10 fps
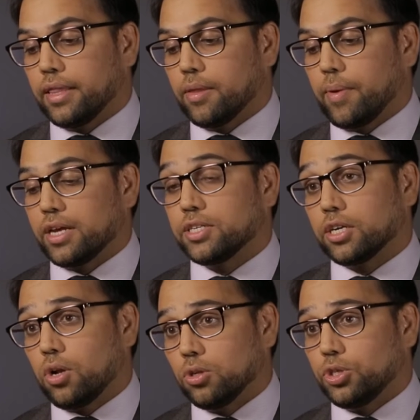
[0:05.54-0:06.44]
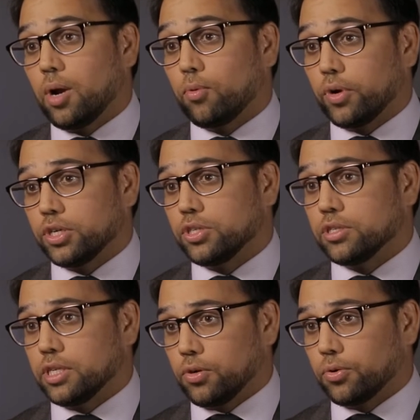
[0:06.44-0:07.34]
in the bank's technology and
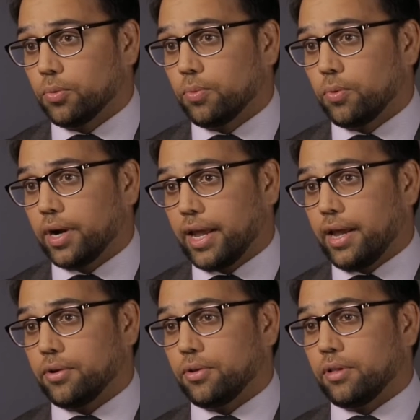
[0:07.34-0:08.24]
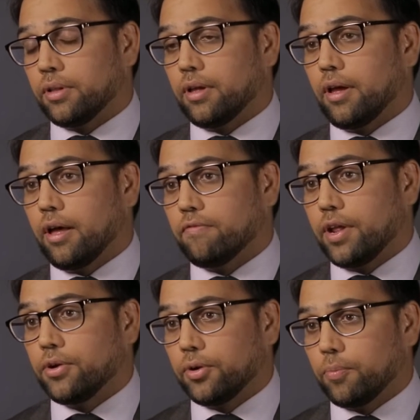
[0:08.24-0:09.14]
operations legal group, where I handle
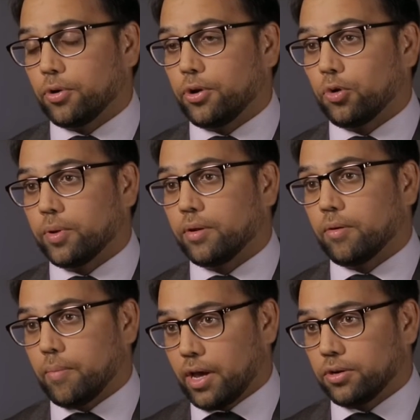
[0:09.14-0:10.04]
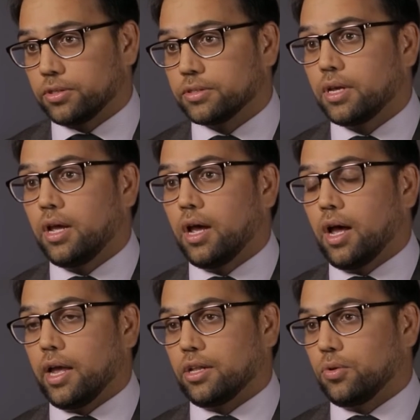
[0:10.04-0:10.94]
vendor and procurement matters,
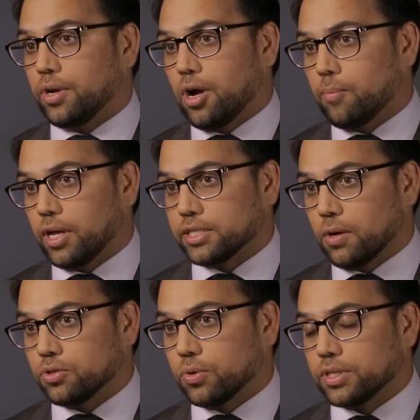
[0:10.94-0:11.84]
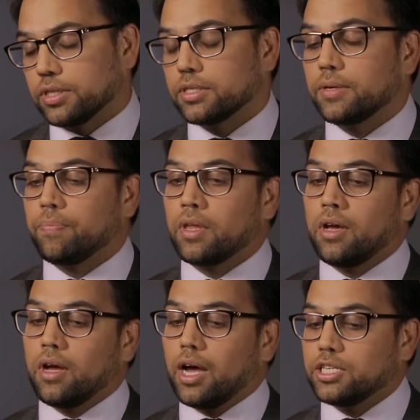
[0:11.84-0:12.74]
including complex outsourcings.
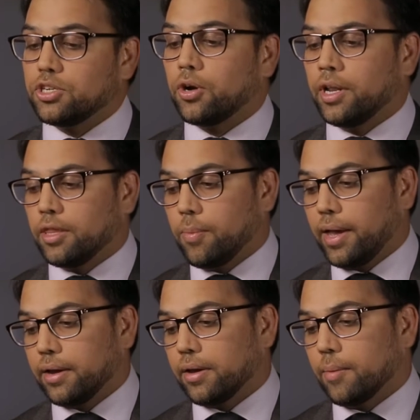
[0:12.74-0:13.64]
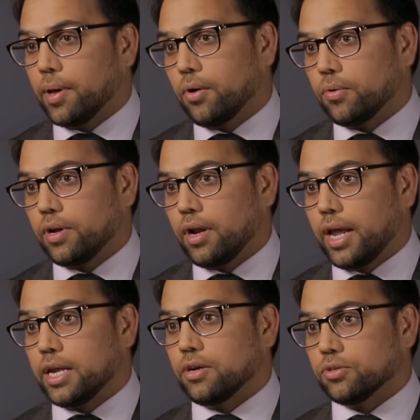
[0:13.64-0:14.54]
I started at the bank about
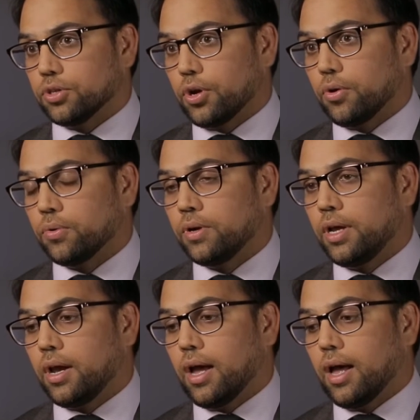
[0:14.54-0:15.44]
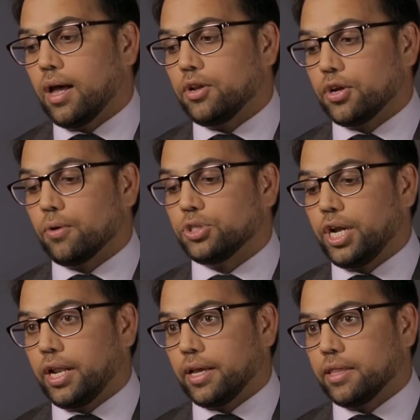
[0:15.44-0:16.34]
8 years ago,
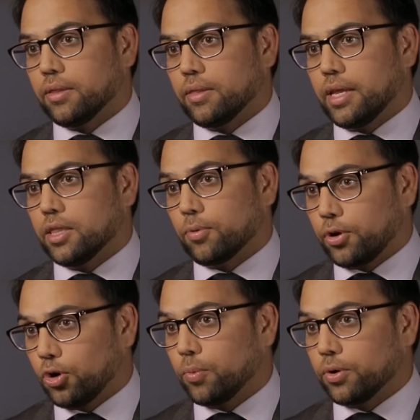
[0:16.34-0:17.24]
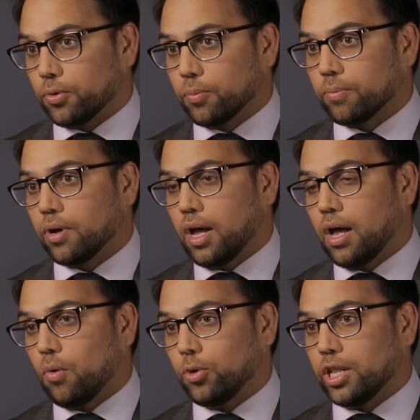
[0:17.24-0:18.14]
negotiating in the procurement group,
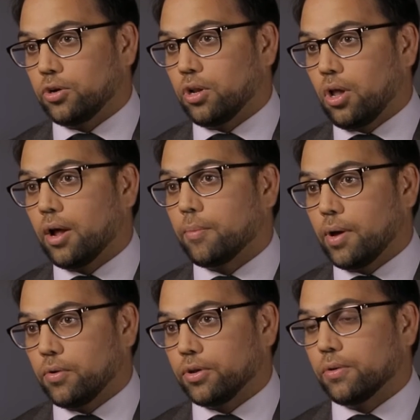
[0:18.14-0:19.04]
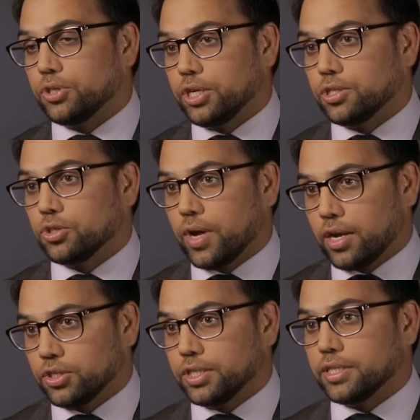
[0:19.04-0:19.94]
where I learned a lot about negotiation
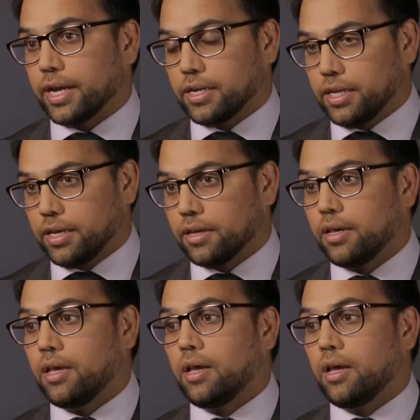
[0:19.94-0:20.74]
strategy, technique,